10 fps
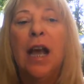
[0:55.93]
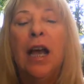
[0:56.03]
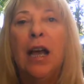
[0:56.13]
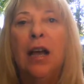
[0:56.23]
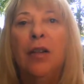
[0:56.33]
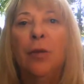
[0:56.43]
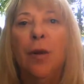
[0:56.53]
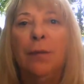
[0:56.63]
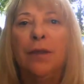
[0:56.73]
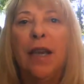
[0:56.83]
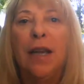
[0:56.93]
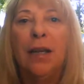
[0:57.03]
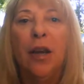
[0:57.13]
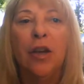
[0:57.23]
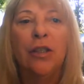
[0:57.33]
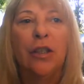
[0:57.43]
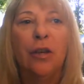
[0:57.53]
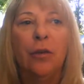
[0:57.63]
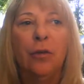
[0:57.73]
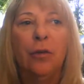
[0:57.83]
The website
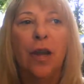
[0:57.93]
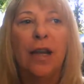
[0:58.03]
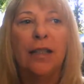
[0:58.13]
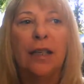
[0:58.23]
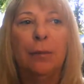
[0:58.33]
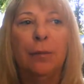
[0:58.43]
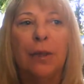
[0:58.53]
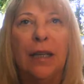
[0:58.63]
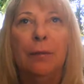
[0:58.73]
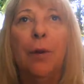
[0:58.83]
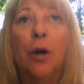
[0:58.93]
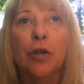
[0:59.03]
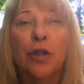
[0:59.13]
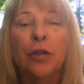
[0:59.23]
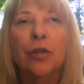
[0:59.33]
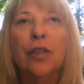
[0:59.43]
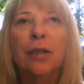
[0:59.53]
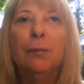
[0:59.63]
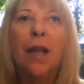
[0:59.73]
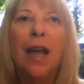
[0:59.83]
also has a complete personal
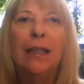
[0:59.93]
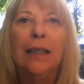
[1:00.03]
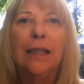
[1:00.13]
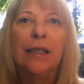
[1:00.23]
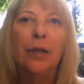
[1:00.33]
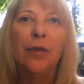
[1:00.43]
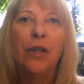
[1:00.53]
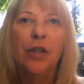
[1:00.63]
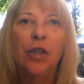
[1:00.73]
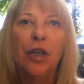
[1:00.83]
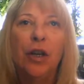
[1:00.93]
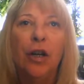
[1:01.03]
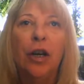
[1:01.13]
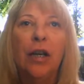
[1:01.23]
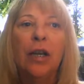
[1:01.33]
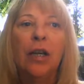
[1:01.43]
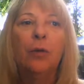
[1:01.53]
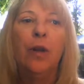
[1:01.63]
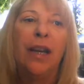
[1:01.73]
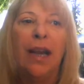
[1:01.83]
supply list, so this year
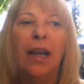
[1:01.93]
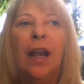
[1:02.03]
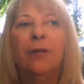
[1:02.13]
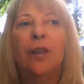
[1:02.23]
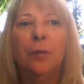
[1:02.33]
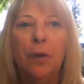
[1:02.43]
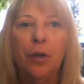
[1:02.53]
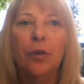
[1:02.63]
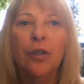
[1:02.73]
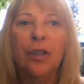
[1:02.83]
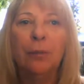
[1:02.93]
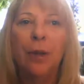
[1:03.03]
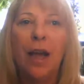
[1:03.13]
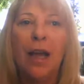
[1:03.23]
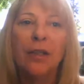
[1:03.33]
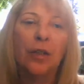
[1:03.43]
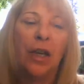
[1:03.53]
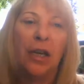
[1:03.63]
we can't have communal supplies or